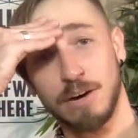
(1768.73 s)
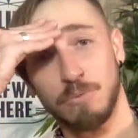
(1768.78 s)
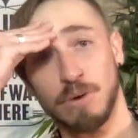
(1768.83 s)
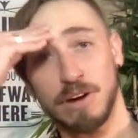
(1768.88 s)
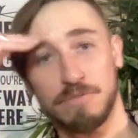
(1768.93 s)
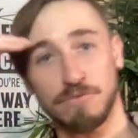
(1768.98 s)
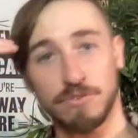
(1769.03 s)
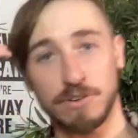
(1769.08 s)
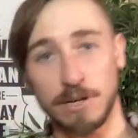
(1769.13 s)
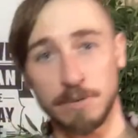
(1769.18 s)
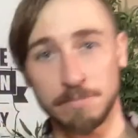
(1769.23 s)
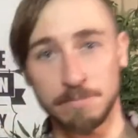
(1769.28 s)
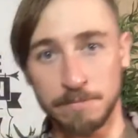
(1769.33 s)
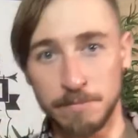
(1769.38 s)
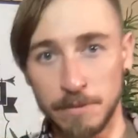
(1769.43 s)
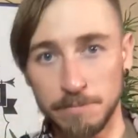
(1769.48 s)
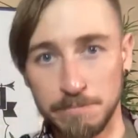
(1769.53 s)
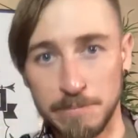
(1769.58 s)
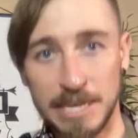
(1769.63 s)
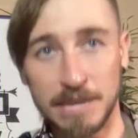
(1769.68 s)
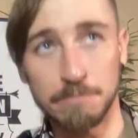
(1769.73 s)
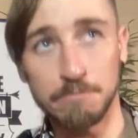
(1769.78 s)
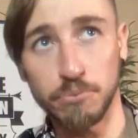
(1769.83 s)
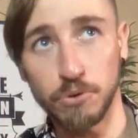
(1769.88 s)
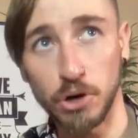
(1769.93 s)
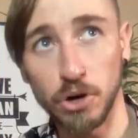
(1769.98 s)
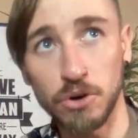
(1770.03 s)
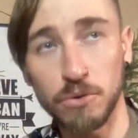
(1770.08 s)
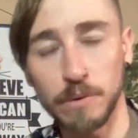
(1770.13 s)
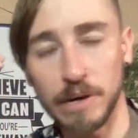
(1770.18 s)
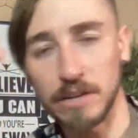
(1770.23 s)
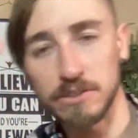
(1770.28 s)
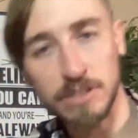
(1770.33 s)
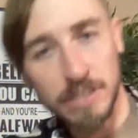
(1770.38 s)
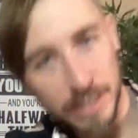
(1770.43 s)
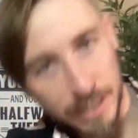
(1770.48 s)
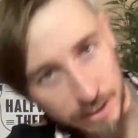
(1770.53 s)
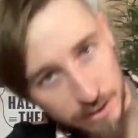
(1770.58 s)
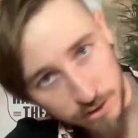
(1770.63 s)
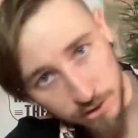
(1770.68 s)
went from being broke when I was a
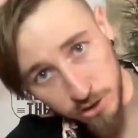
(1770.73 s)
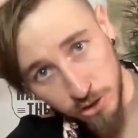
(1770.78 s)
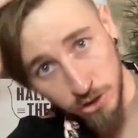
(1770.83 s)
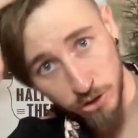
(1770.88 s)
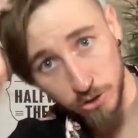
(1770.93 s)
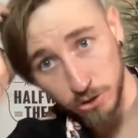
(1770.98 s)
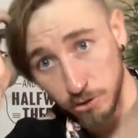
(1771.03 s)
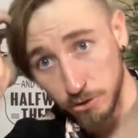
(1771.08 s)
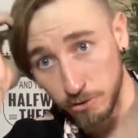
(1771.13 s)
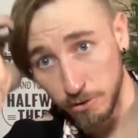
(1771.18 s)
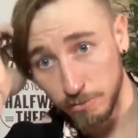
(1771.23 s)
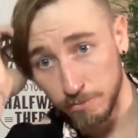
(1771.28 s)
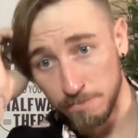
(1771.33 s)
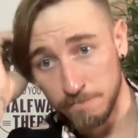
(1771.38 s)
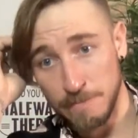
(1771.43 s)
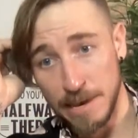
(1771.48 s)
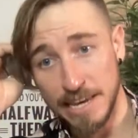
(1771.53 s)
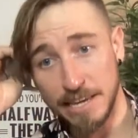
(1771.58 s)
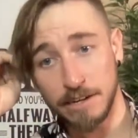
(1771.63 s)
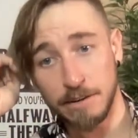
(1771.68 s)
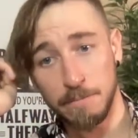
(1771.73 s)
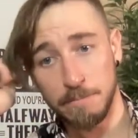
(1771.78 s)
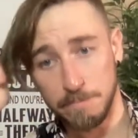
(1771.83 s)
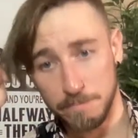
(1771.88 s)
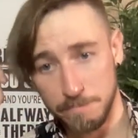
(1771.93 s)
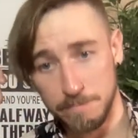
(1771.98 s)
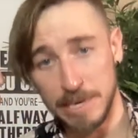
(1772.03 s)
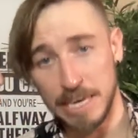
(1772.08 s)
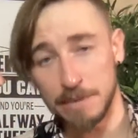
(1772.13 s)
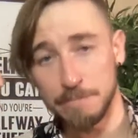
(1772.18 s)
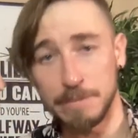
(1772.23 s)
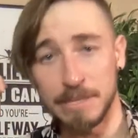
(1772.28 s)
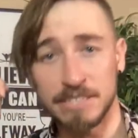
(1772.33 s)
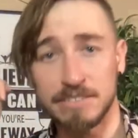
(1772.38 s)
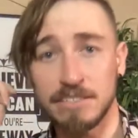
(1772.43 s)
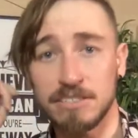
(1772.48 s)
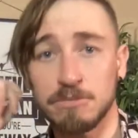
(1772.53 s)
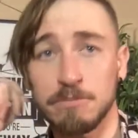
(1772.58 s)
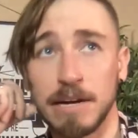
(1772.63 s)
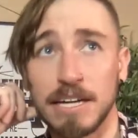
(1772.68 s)
kid to making a big
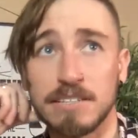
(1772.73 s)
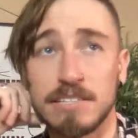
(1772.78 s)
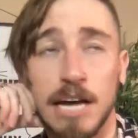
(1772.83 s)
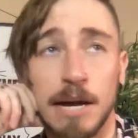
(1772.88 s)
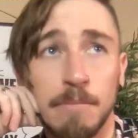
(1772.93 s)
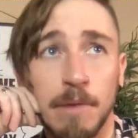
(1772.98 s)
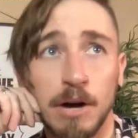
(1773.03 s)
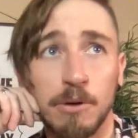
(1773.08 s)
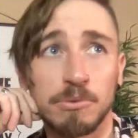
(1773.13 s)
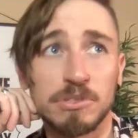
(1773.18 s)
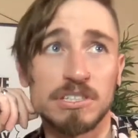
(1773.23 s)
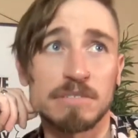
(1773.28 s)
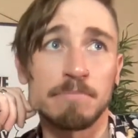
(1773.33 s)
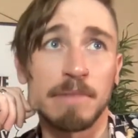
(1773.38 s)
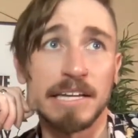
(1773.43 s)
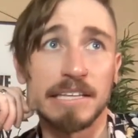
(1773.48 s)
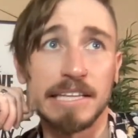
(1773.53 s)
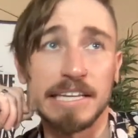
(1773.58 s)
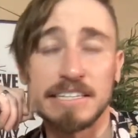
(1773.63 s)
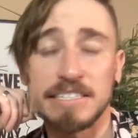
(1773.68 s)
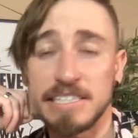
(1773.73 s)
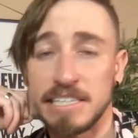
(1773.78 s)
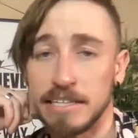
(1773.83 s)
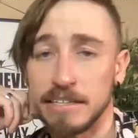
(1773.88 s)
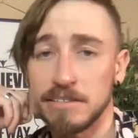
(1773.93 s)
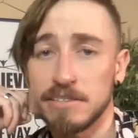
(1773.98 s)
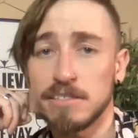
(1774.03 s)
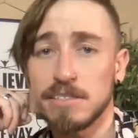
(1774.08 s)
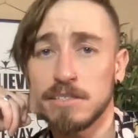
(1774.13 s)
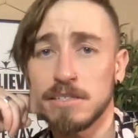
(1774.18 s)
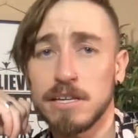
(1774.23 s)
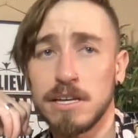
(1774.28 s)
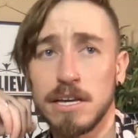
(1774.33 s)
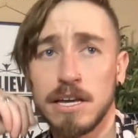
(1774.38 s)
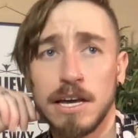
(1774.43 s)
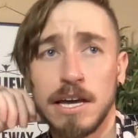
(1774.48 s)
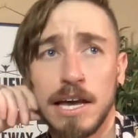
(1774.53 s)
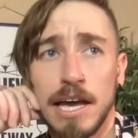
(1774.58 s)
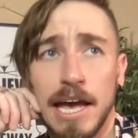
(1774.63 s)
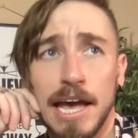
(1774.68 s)
business by the time I was in my late teens.
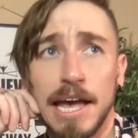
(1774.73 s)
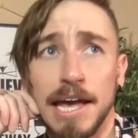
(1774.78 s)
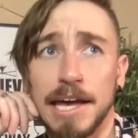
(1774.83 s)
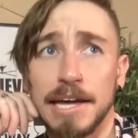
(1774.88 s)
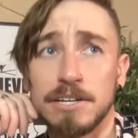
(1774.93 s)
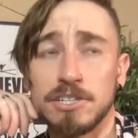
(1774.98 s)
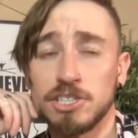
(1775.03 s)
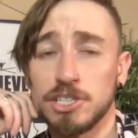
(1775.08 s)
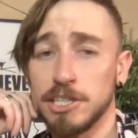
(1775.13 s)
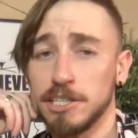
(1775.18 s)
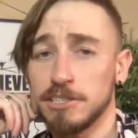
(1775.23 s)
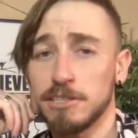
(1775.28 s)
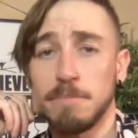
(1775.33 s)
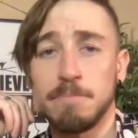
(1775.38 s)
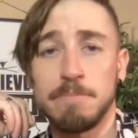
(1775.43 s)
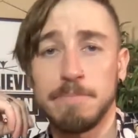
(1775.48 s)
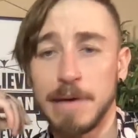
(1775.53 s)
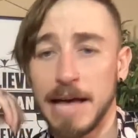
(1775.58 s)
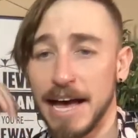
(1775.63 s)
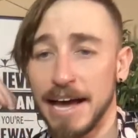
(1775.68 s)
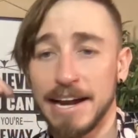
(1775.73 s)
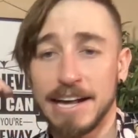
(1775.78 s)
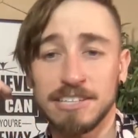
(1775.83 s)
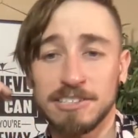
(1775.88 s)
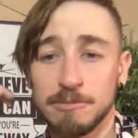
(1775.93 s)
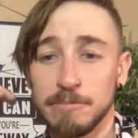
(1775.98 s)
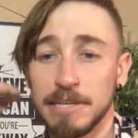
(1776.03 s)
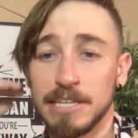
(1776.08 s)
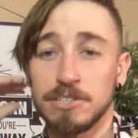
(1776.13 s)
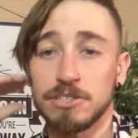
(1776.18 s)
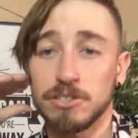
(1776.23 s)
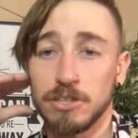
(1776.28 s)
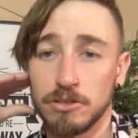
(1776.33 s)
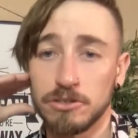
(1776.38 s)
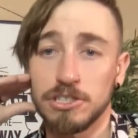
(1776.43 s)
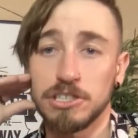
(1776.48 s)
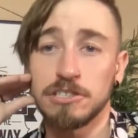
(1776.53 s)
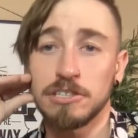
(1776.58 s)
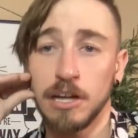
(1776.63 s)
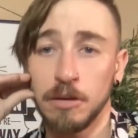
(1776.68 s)
And she's a badass bitch. So
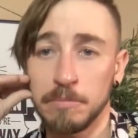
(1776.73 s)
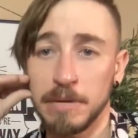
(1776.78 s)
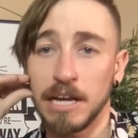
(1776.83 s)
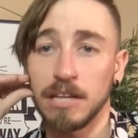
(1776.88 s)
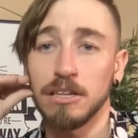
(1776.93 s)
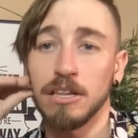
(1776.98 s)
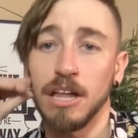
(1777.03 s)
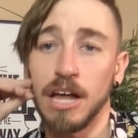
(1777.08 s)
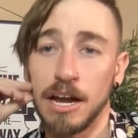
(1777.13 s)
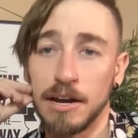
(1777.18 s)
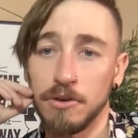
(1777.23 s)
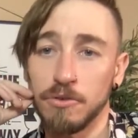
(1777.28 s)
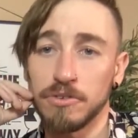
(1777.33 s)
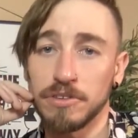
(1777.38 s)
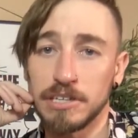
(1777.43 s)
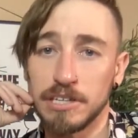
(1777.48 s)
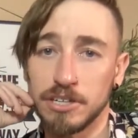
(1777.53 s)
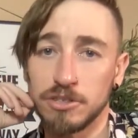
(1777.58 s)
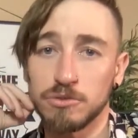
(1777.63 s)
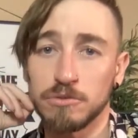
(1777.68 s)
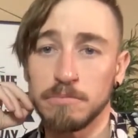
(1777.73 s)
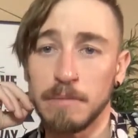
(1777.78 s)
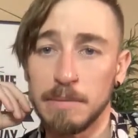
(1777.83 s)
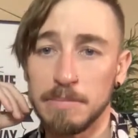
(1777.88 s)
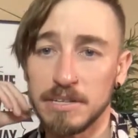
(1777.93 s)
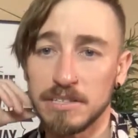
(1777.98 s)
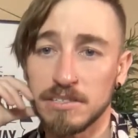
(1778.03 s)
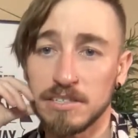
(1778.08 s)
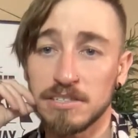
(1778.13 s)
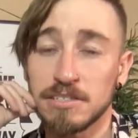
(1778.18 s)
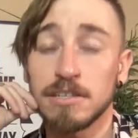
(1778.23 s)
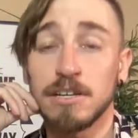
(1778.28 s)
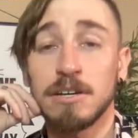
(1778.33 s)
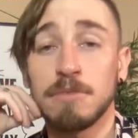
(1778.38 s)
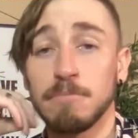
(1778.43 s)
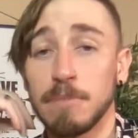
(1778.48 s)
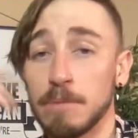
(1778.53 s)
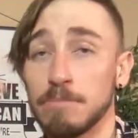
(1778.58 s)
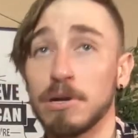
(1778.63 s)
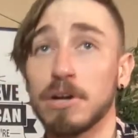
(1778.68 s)
she's helped me out a lot over the years with my business.
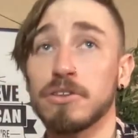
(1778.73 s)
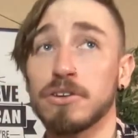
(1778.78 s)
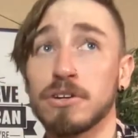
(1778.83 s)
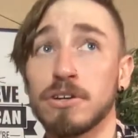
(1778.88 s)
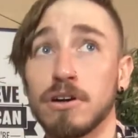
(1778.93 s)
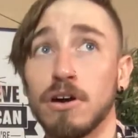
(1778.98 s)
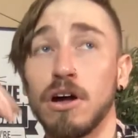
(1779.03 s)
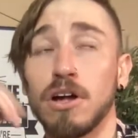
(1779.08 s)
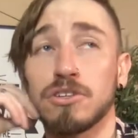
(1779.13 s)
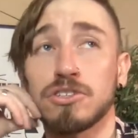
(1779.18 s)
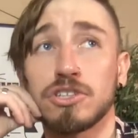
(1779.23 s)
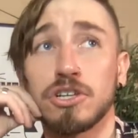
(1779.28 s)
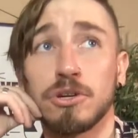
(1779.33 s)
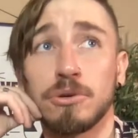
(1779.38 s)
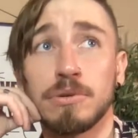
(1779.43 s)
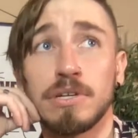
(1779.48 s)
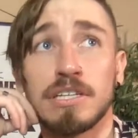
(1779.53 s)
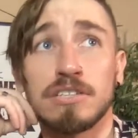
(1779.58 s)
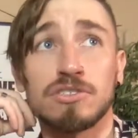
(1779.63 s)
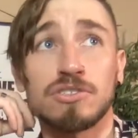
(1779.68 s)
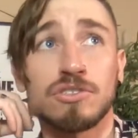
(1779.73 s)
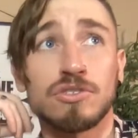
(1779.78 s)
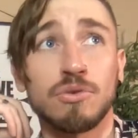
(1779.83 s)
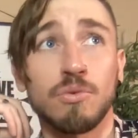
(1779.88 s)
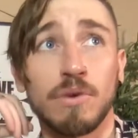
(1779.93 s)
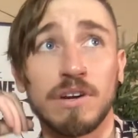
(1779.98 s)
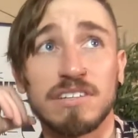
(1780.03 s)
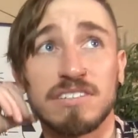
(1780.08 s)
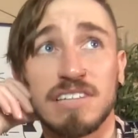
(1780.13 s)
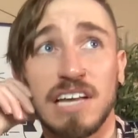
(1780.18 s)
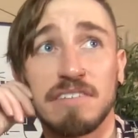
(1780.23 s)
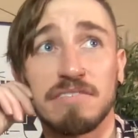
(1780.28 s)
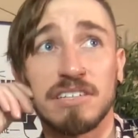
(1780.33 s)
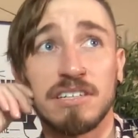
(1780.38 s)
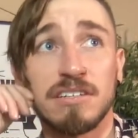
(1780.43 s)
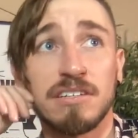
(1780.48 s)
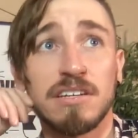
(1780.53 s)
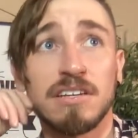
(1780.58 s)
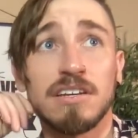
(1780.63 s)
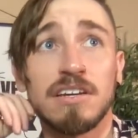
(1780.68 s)
My brother also, he's
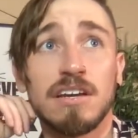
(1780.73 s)
27.